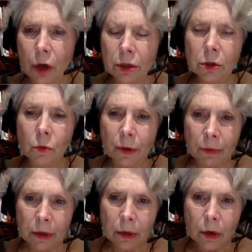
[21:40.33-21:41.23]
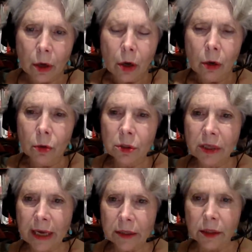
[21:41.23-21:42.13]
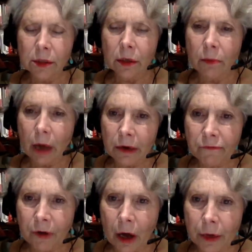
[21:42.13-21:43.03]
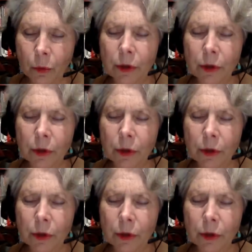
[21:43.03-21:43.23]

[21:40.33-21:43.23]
onto women whose sex is commodified.